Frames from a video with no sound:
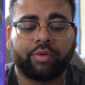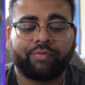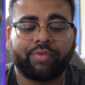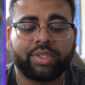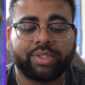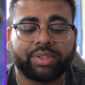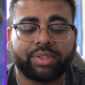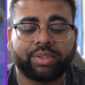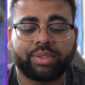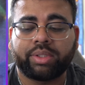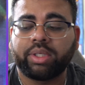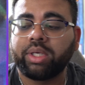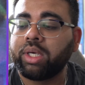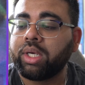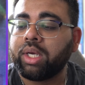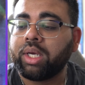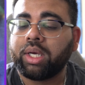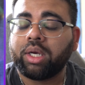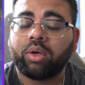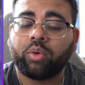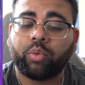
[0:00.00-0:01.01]
Fizzes.
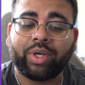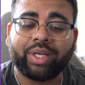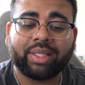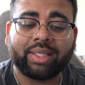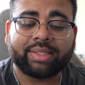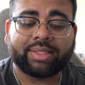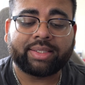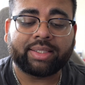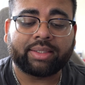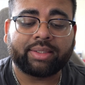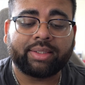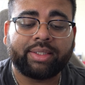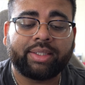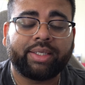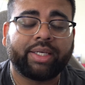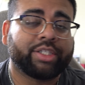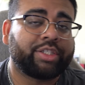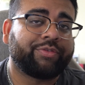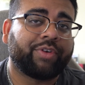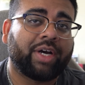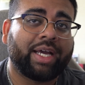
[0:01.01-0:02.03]
Realistically,
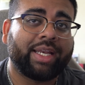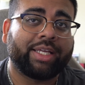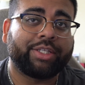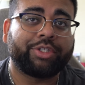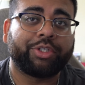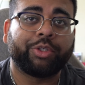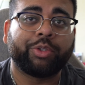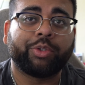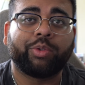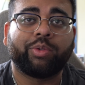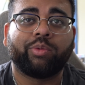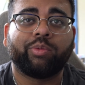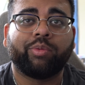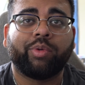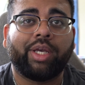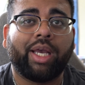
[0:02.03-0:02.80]
it's fine at 2.